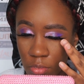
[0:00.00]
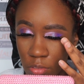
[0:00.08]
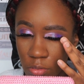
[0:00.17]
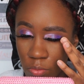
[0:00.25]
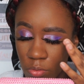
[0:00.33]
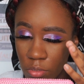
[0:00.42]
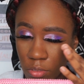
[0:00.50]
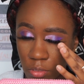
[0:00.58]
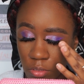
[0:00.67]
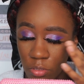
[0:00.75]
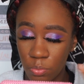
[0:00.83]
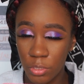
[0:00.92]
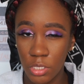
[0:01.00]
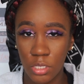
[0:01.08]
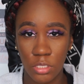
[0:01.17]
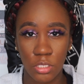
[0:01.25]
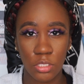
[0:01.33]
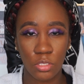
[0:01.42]
this one a little bit
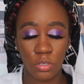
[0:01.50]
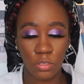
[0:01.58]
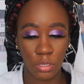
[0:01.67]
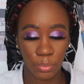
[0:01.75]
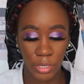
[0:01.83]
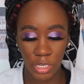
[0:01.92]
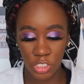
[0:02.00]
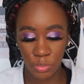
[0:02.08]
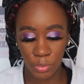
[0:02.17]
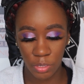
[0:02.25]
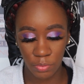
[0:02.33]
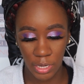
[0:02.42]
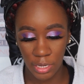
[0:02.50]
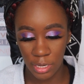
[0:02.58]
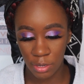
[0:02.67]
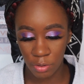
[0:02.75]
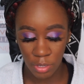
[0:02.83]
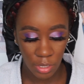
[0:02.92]
because it's starting to pinch. But right
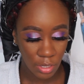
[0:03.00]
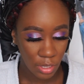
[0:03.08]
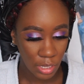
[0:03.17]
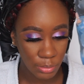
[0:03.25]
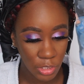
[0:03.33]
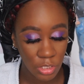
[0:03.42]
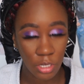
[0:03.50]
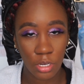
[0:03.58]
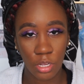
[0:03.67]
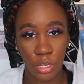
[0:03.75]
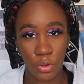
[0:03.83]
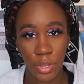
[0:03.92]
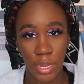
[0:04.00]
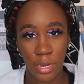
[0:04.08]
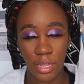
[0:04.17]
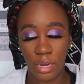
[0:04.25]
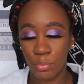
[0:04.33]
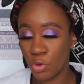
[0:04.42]
now, I'm just gonna go
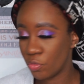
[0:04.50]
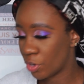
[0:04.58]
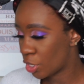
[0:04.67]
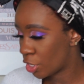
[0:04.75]
ahead and move